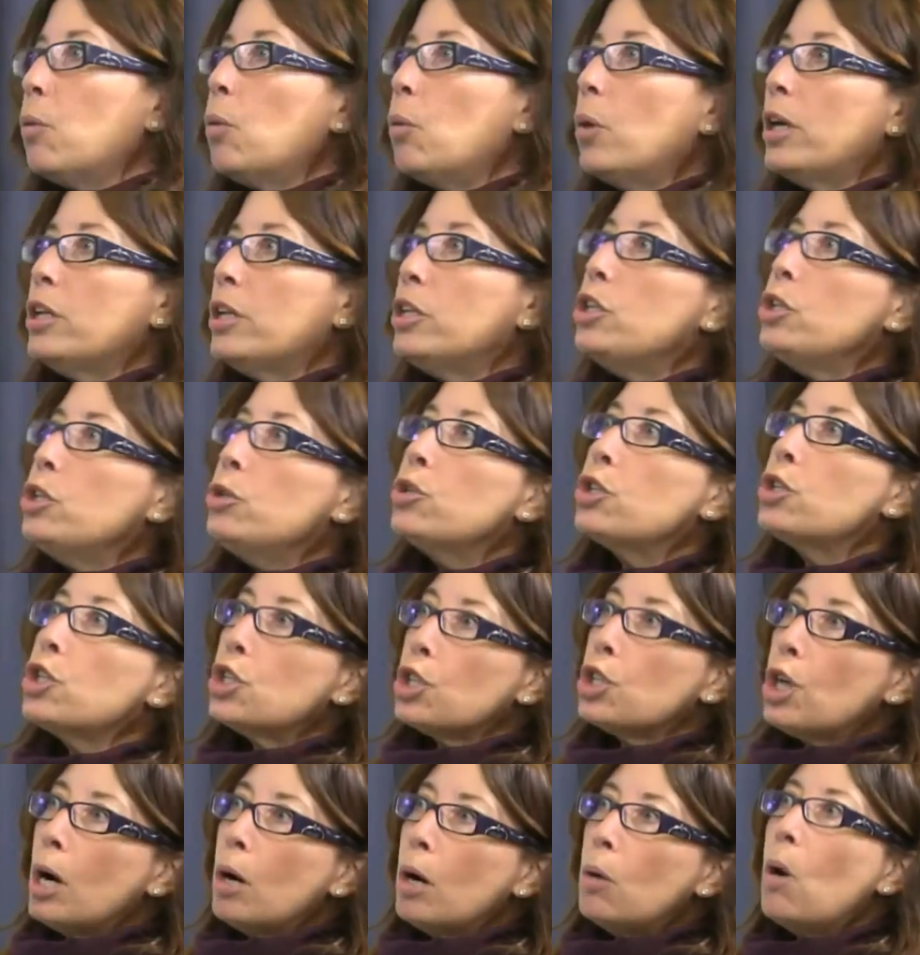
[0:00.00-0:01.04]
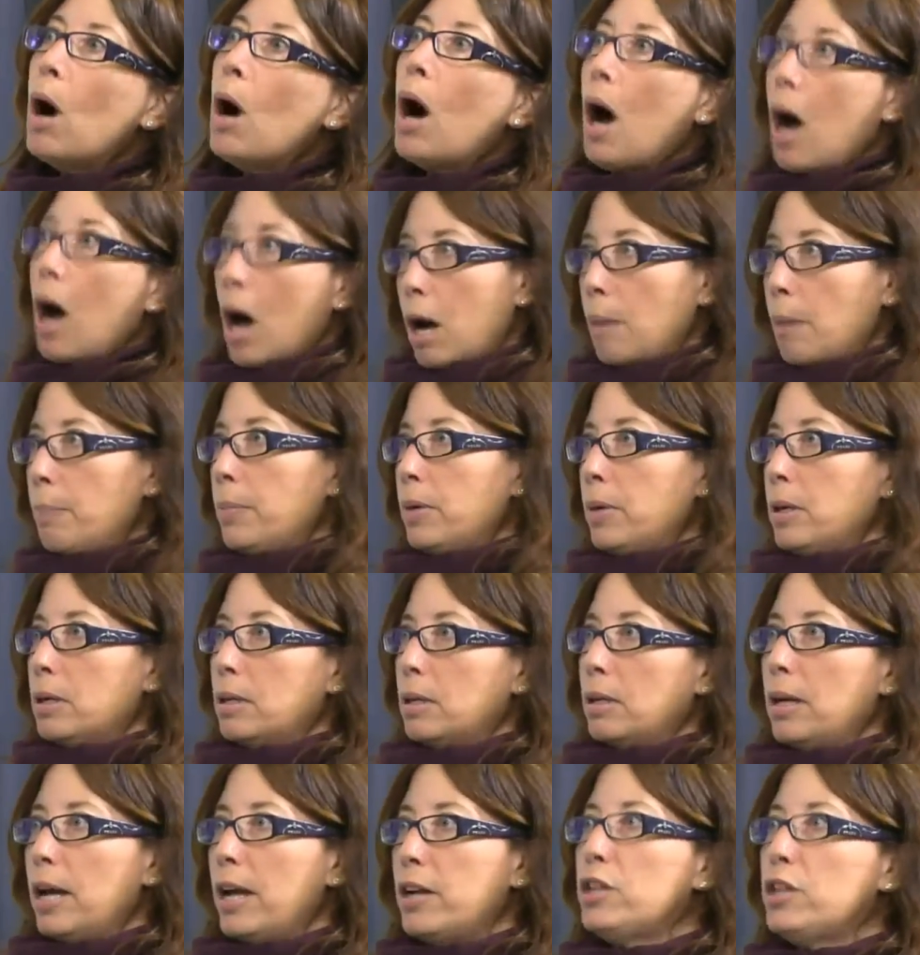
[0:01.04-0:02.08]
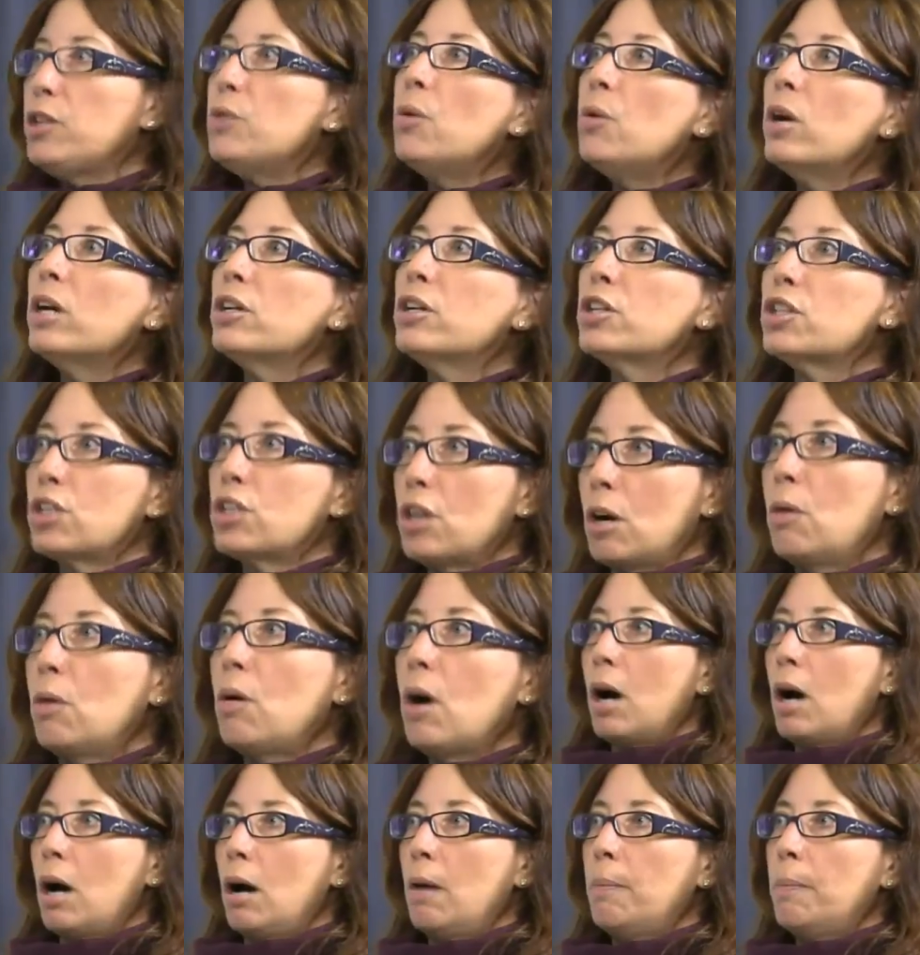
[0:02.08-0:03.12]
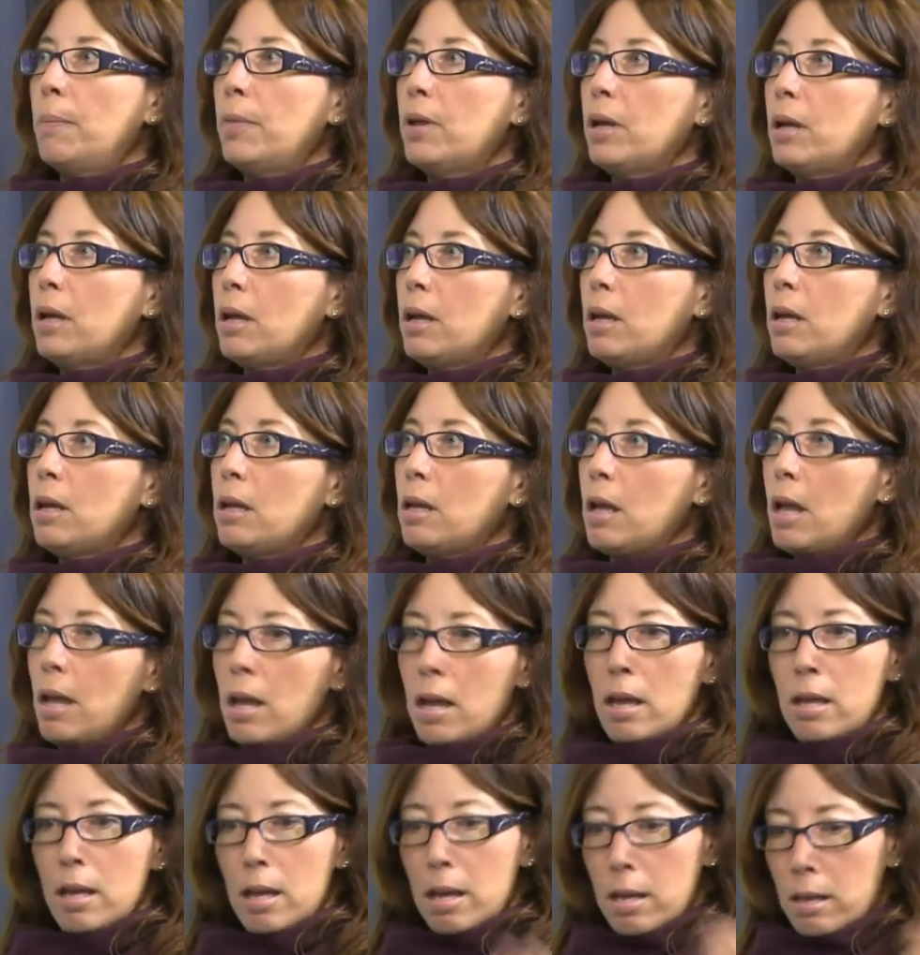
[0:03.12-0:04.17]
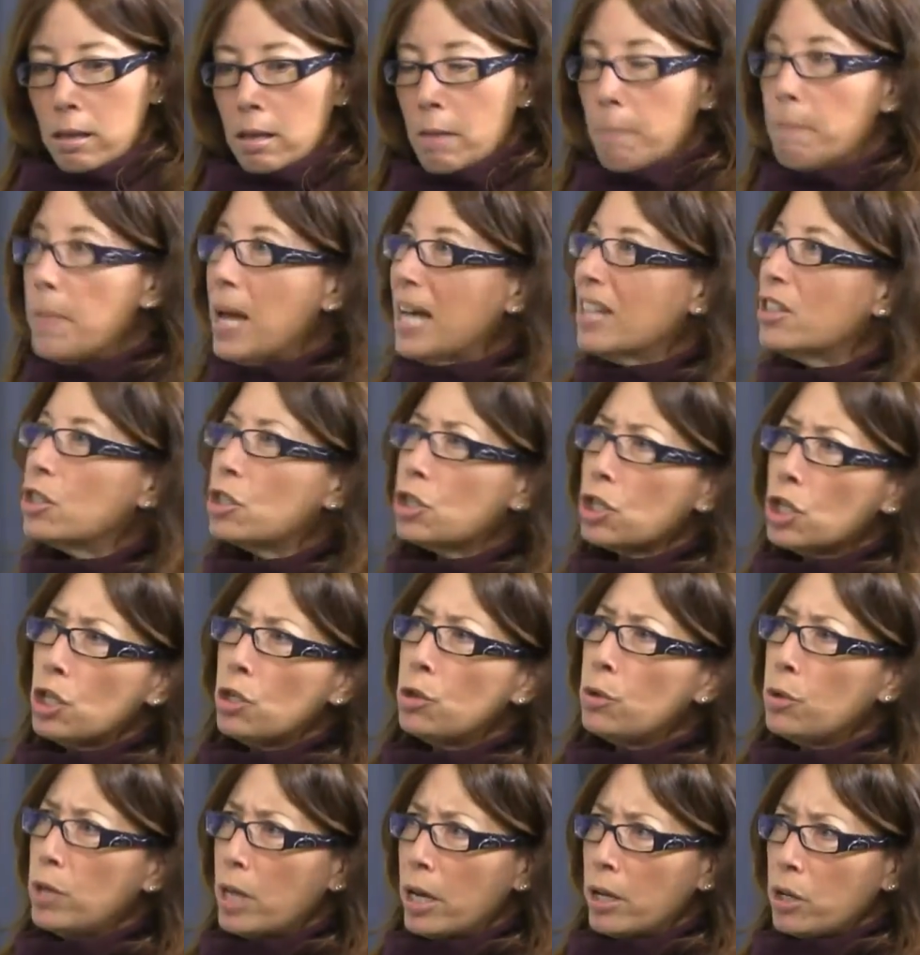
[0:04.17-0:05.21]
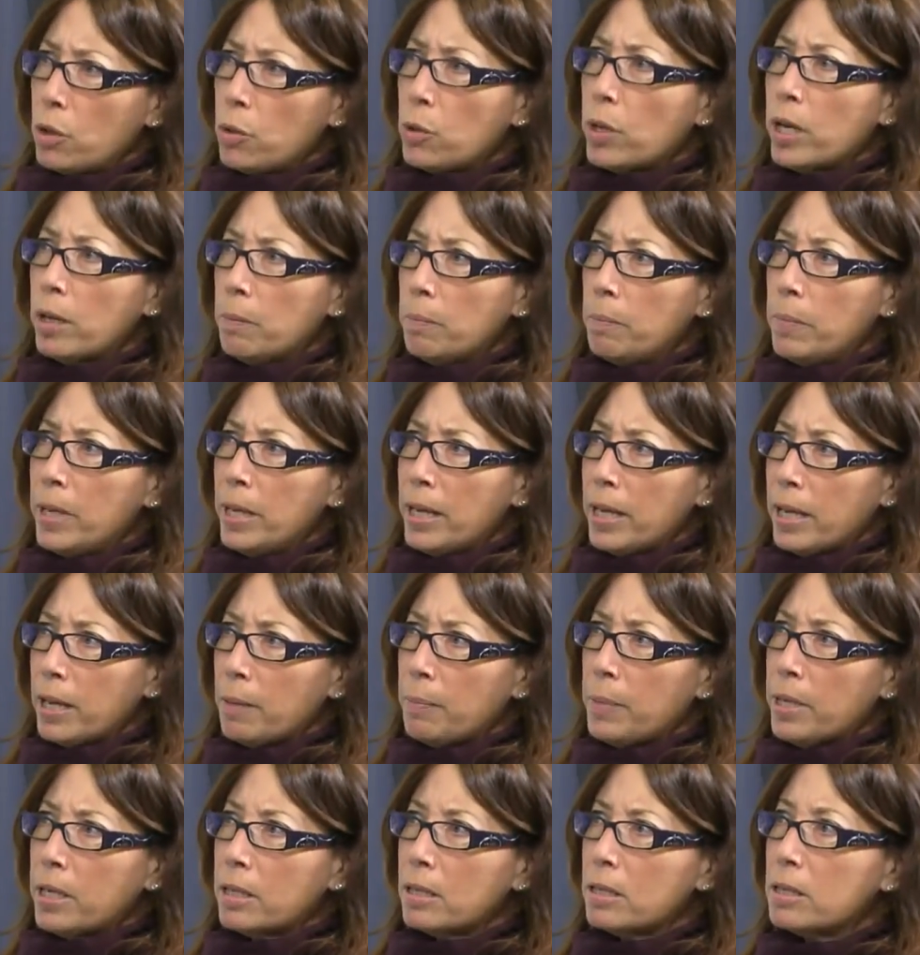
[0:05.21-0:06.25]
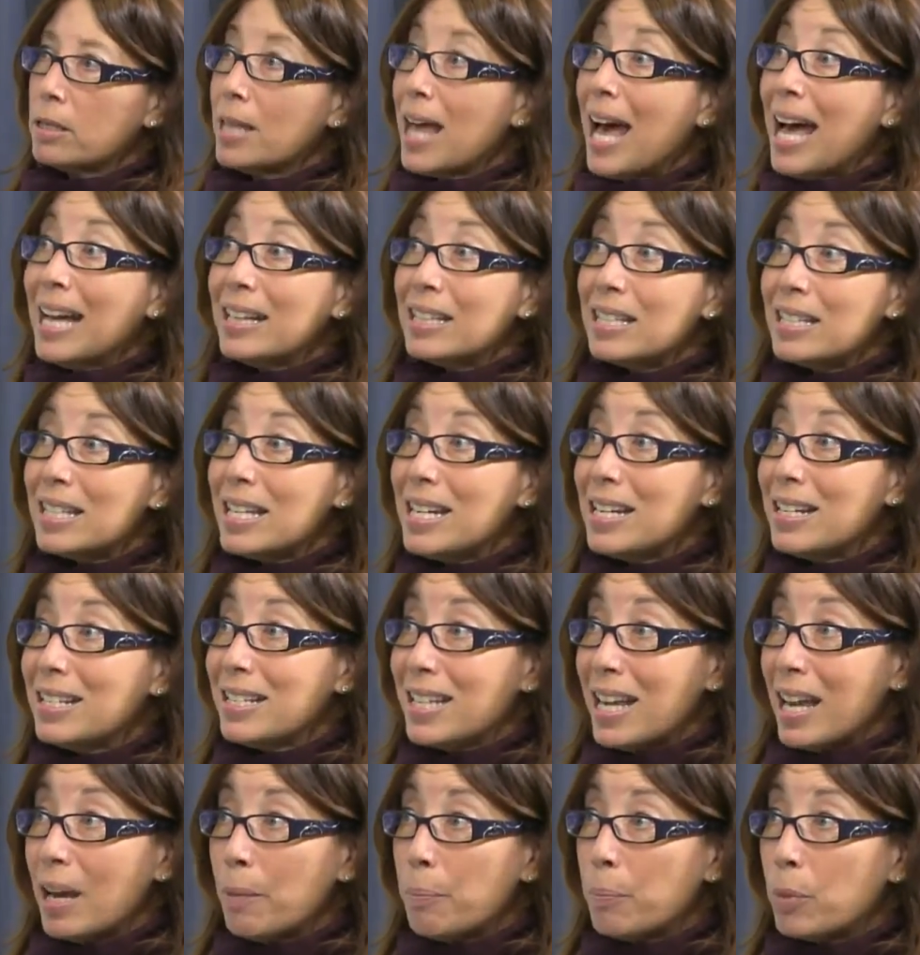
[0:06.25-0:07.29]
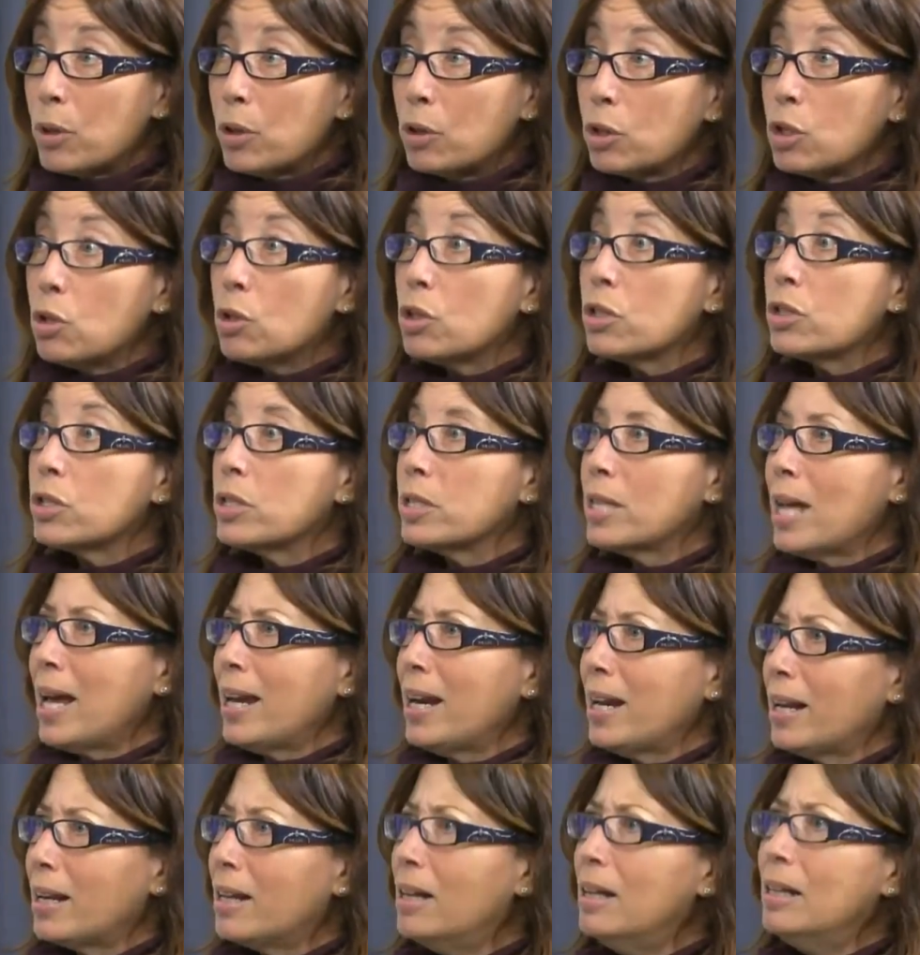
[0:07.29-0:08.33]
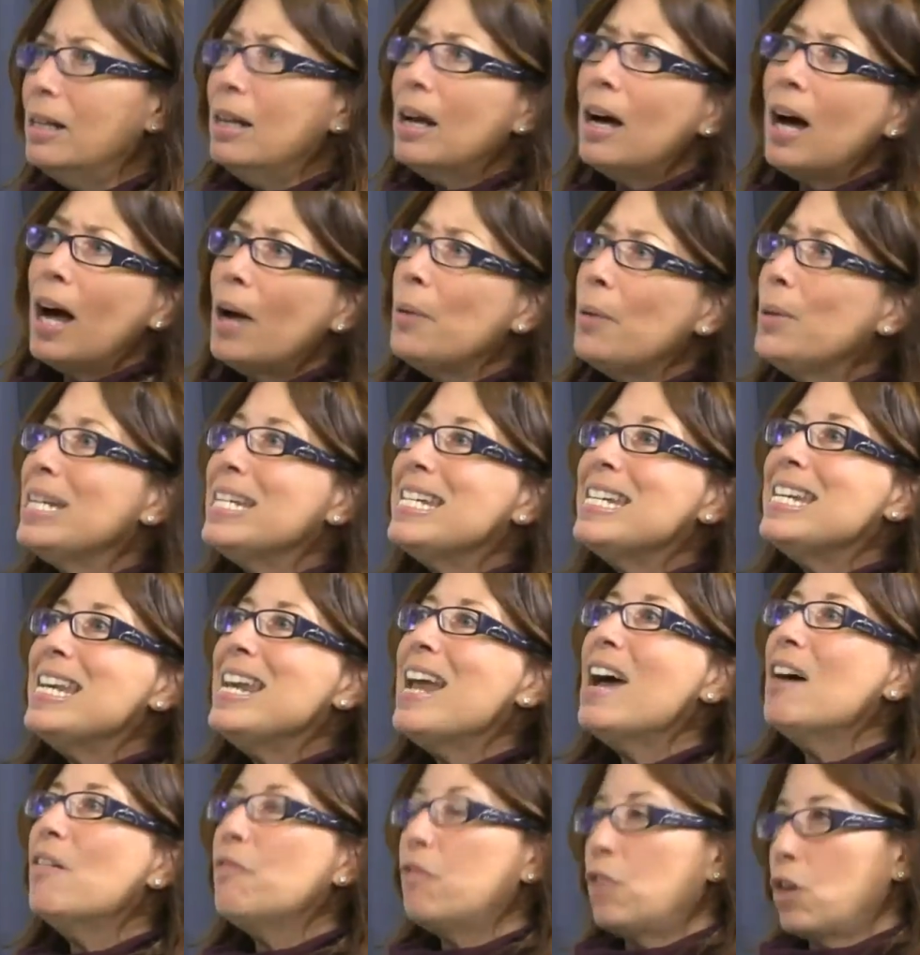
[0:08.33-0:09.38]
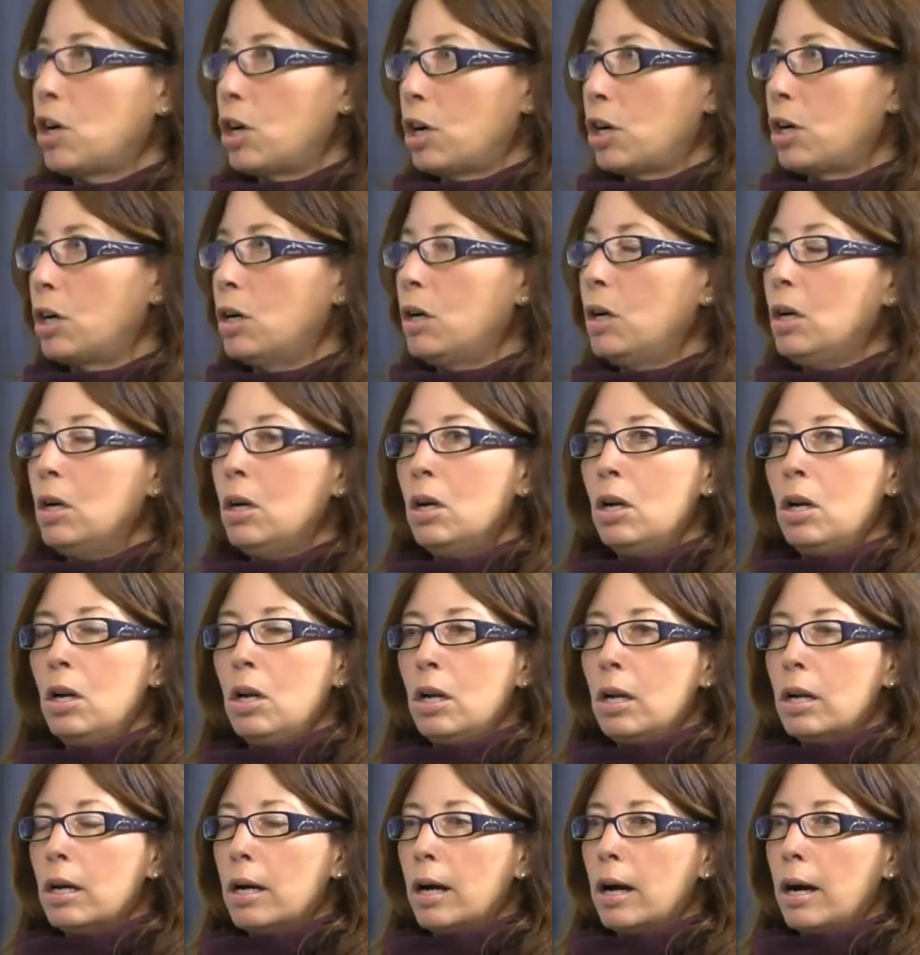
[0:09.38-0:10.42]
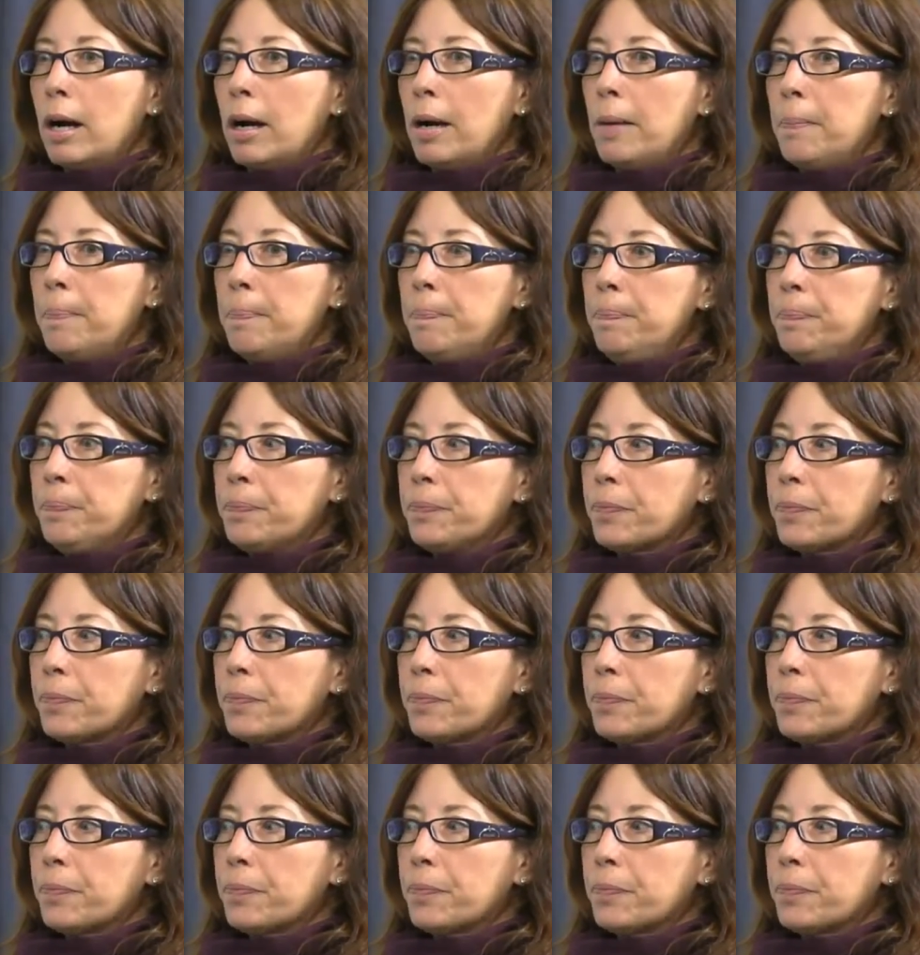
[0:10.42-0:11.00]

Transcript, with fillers: when you show up and you want to show up in the best you that you can be, because that's the example you're setting. Mm-hmm. I would never um,